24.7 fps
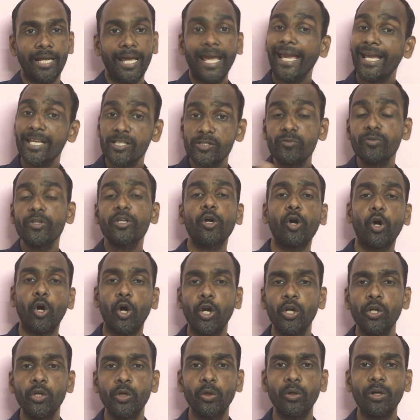As we
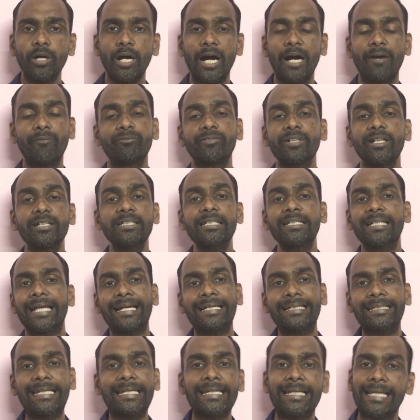all know, after the
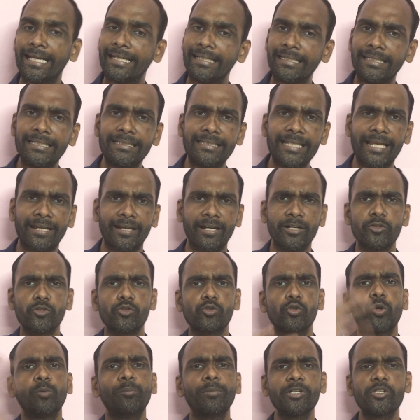1990, there are
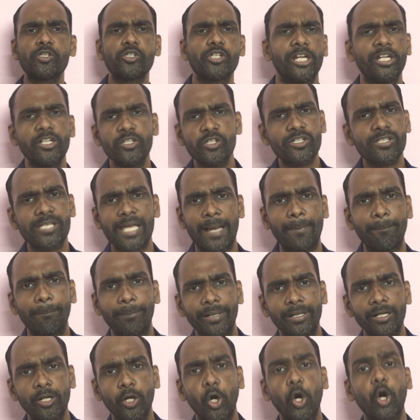so much changes
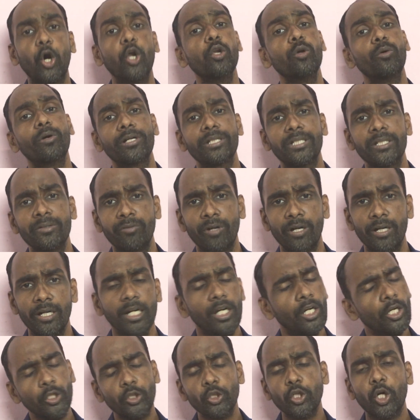happened all over the world,
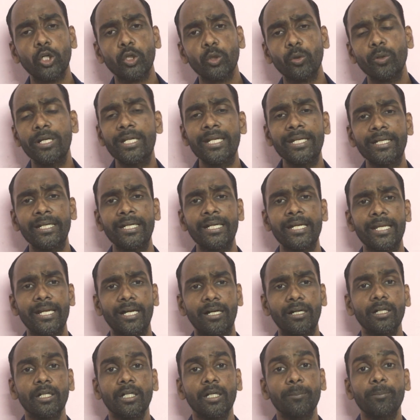not only in
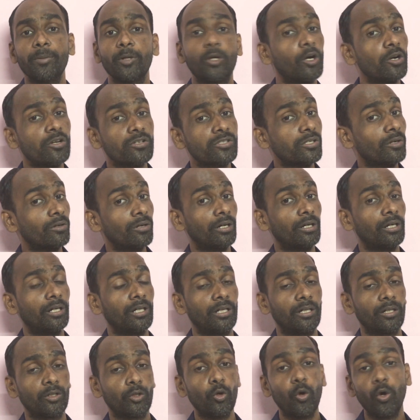India, because the
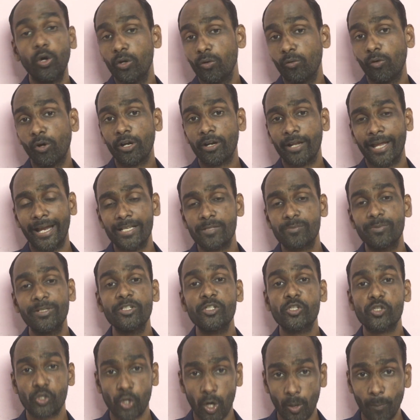Cold War has
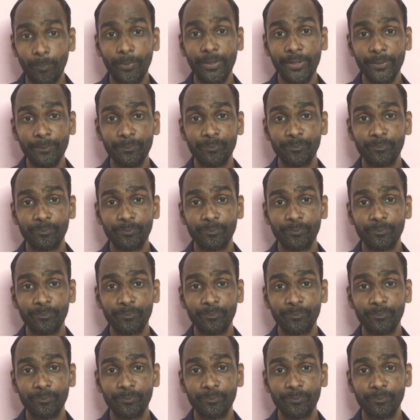been stopped